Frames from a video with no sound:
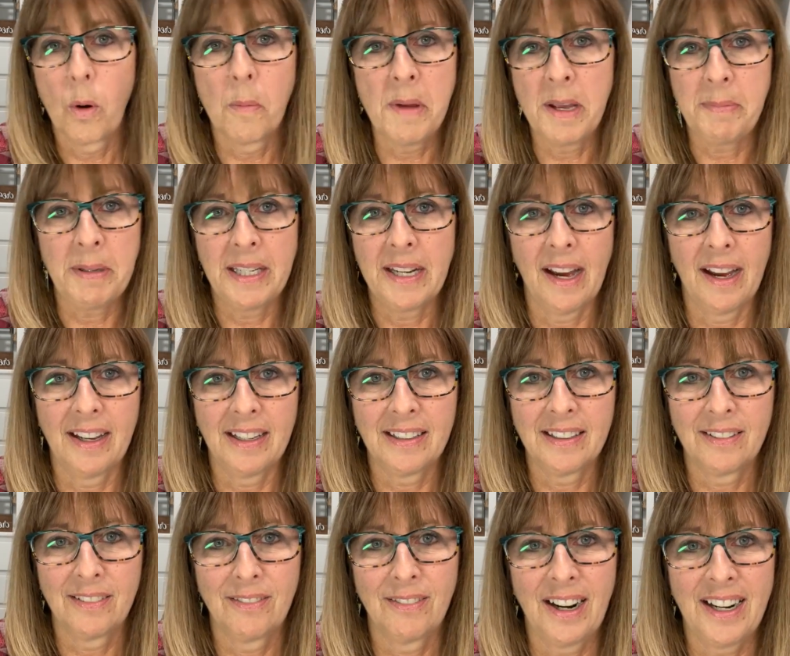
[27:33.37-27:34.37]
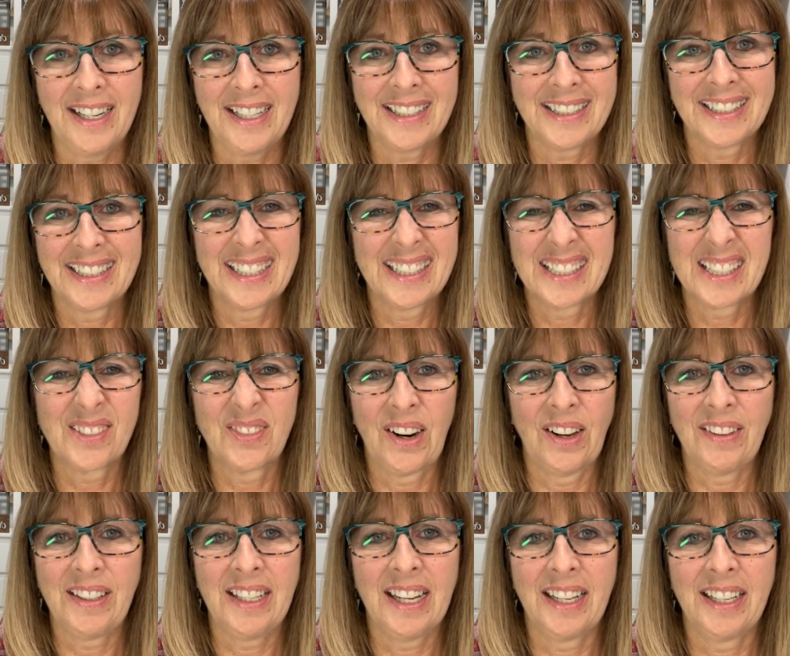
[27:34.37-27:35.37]
or maybe not, right? It's
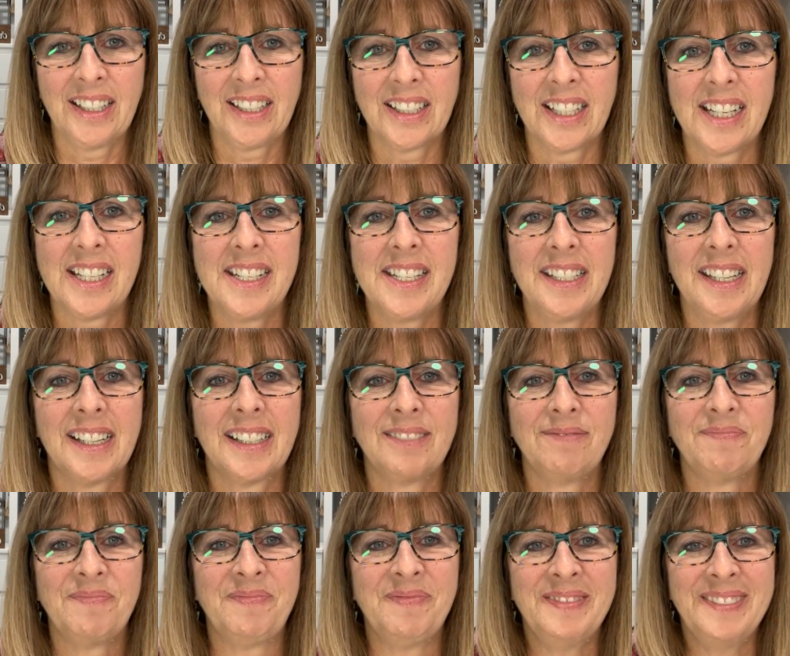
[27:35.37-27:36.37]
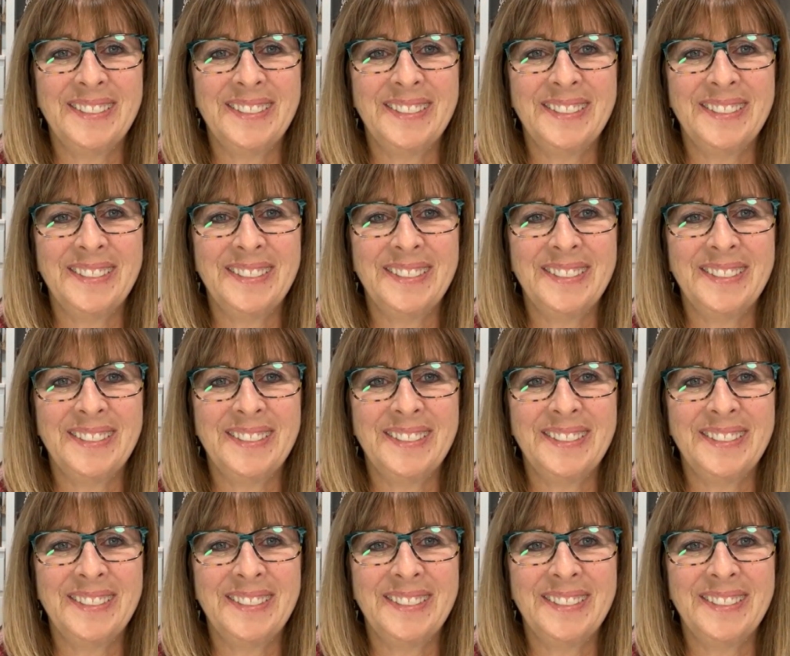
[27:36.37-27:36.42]
probably not a good idea.